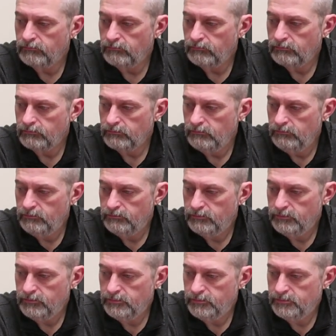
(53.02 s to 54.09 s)

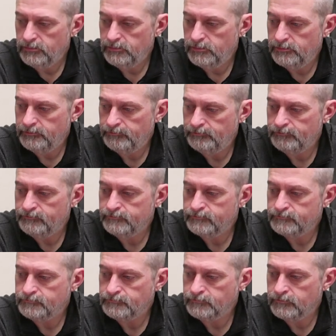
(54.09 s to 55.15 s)

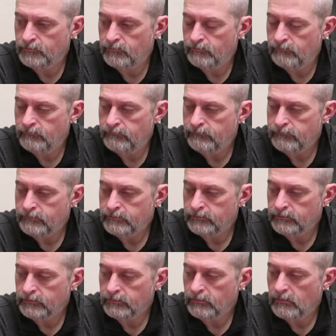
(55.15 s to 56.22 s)

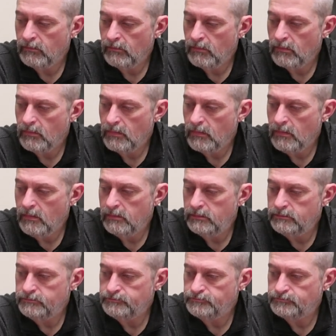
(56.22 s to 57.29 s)

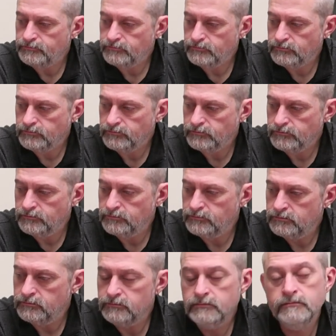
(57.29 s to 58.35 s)

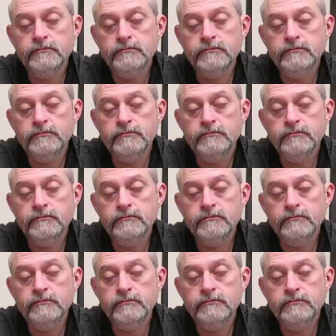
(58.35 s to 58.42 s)
(not speaking)